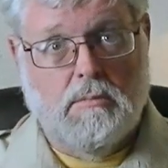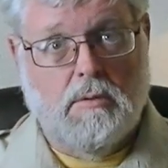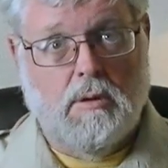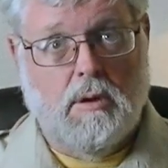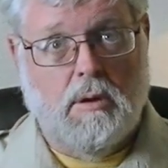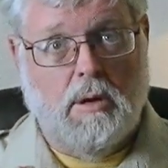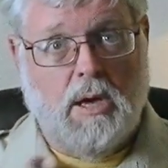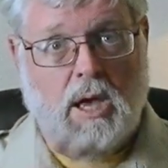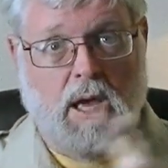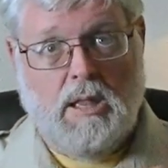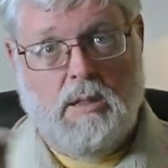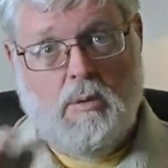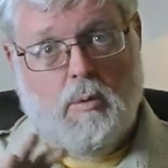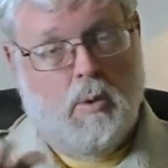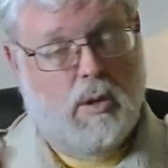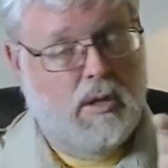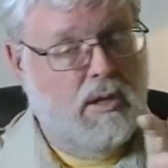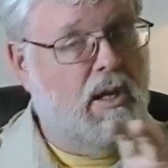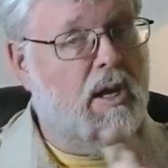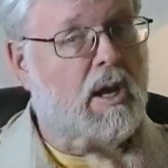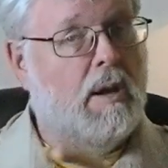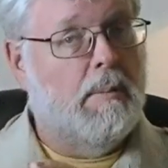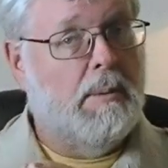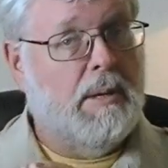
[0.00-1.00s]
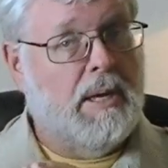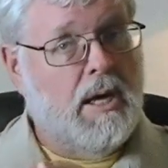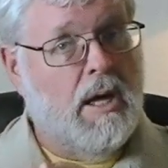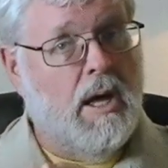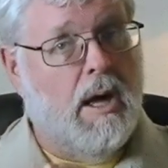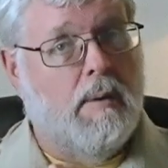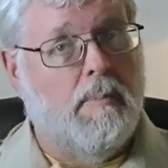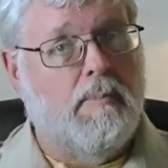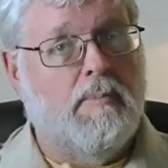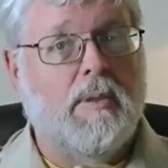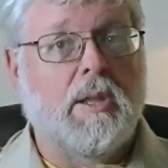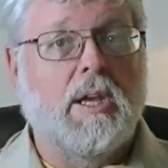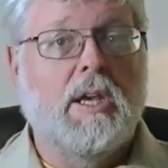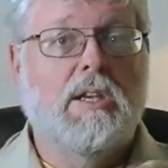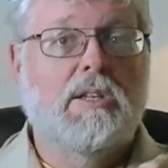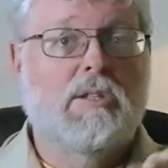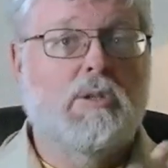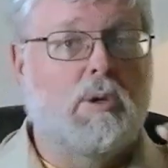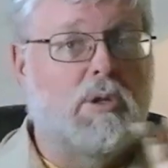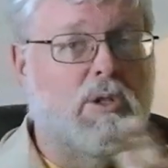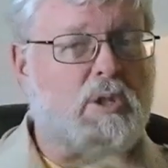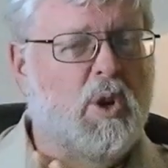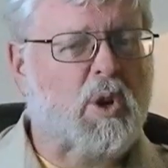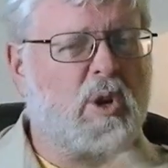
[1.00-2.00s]
Okay, the one coming up.
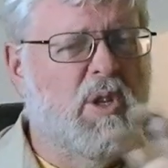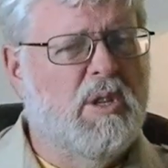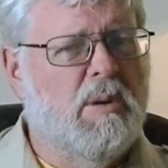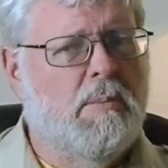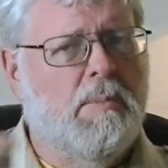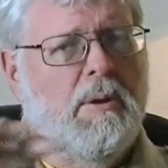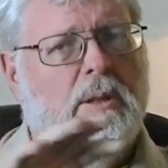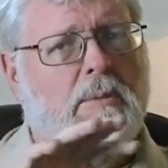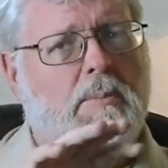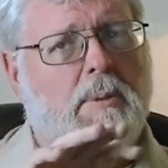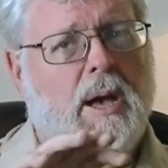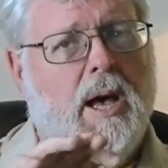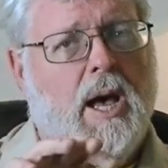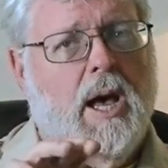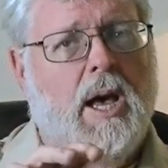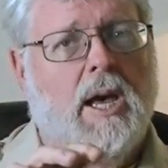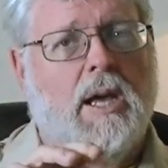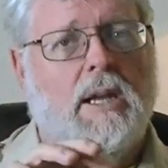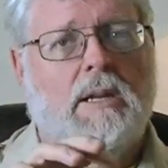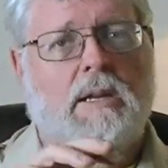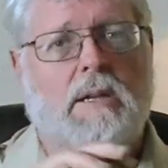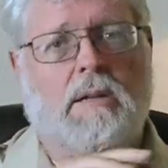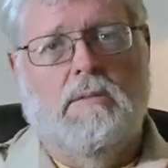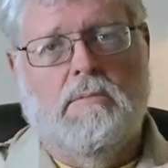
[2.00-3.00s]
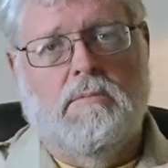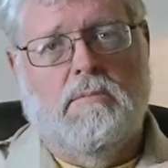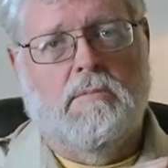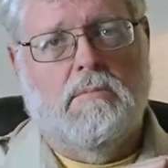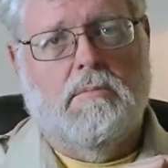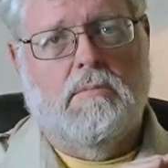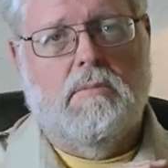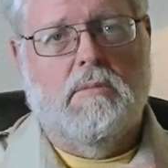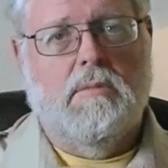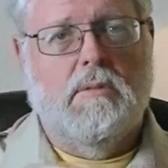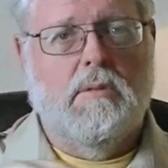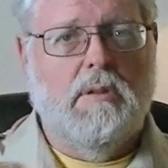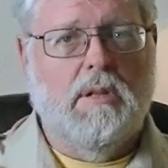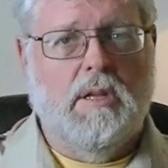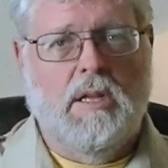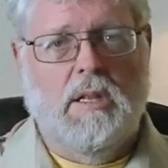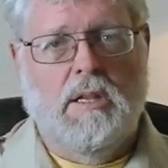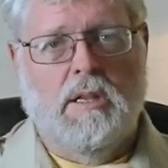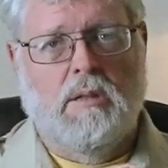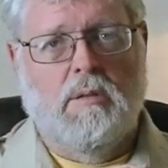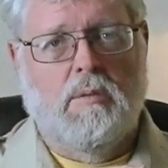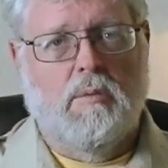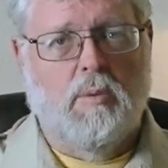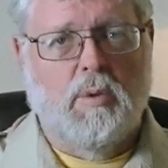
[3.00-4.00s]
So it's always a month behind in,
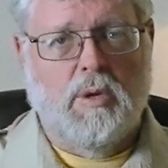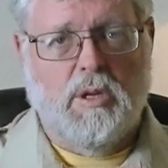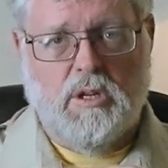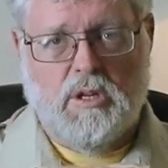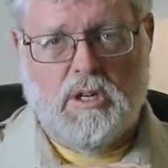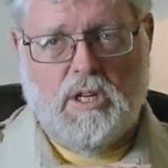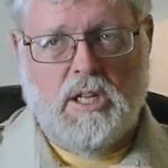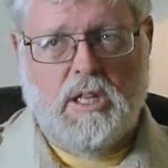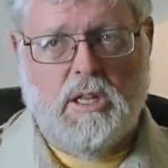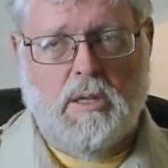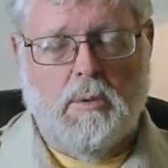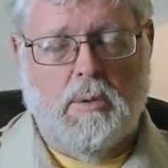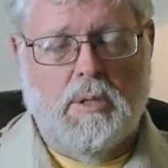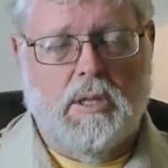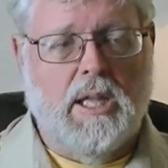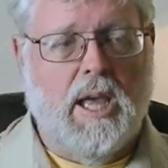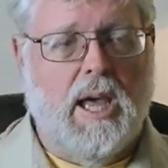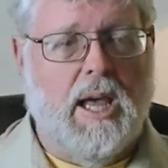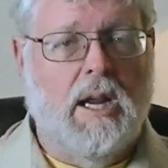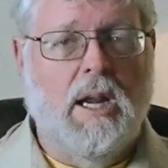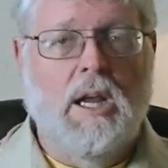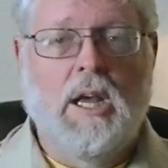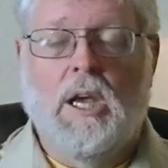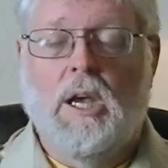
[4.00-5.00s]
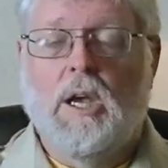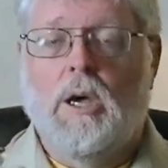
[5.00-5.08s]
in when you're dealing with that.